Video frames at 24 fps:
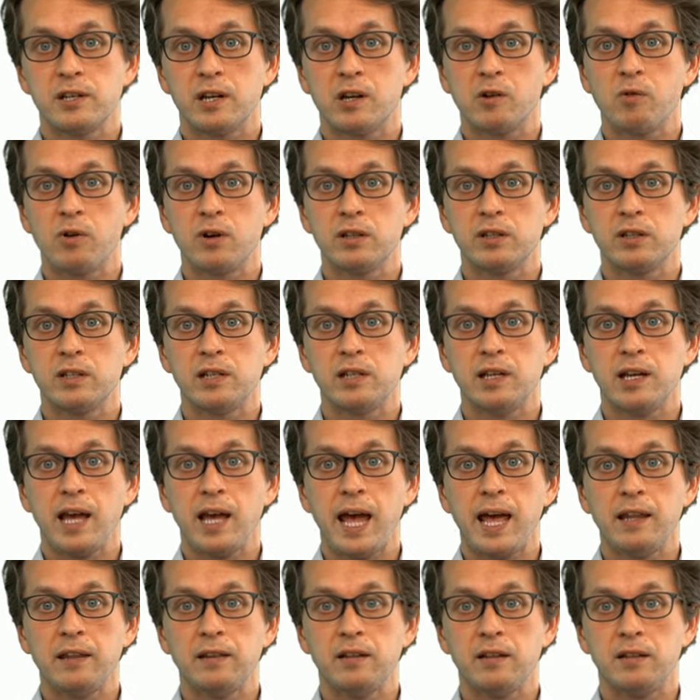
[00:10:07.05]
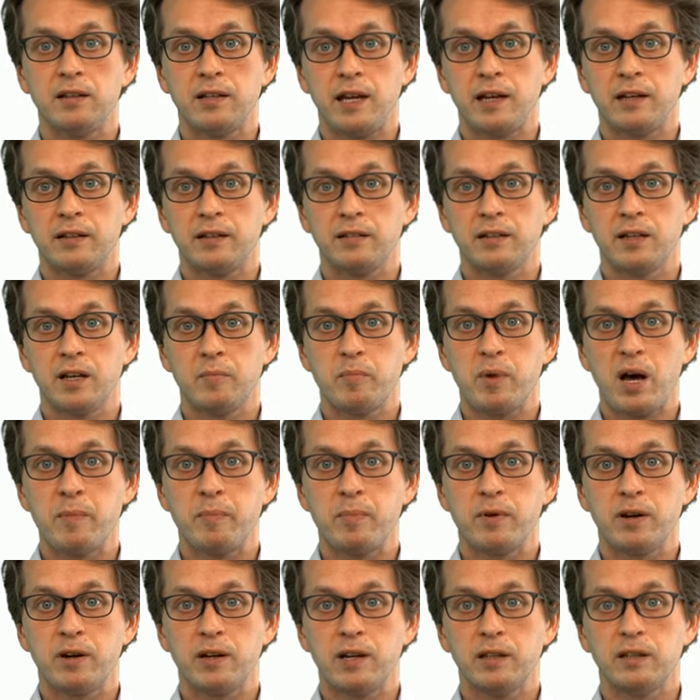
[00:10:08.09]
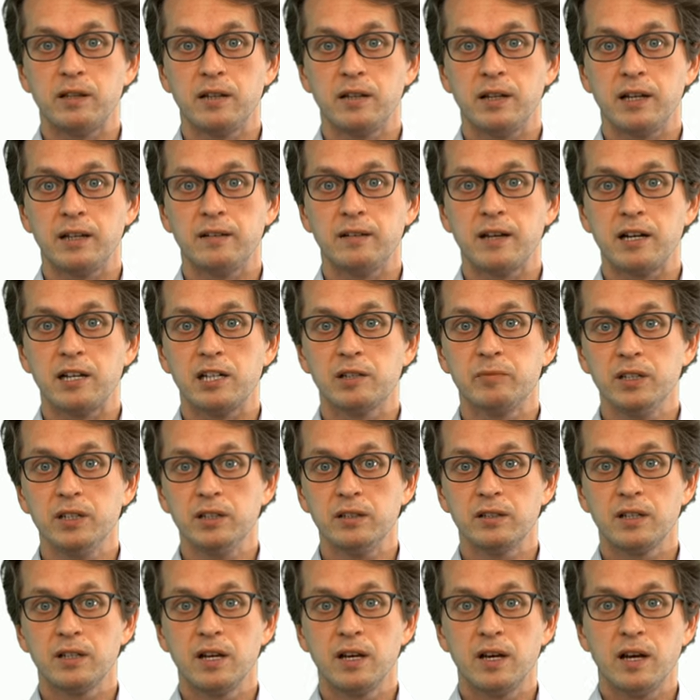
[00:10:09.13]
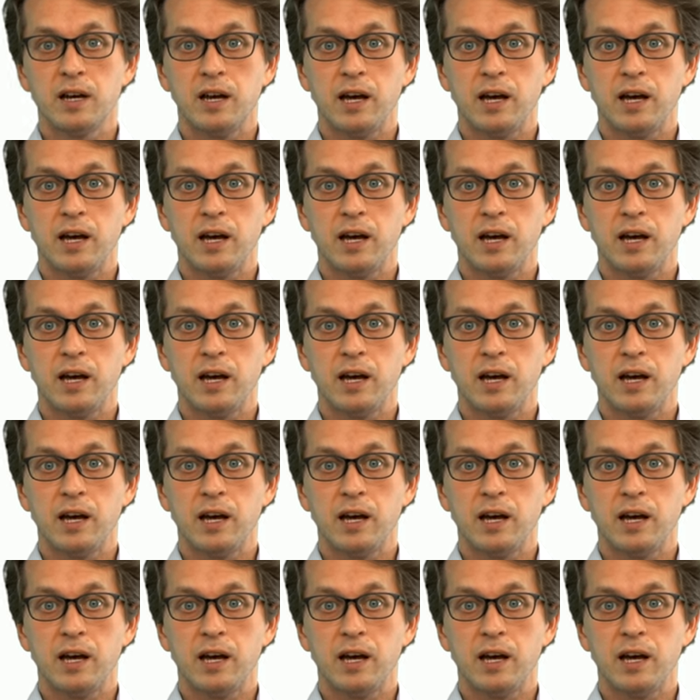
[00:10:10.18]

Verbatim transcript: inequality can detect bipartite entanglement.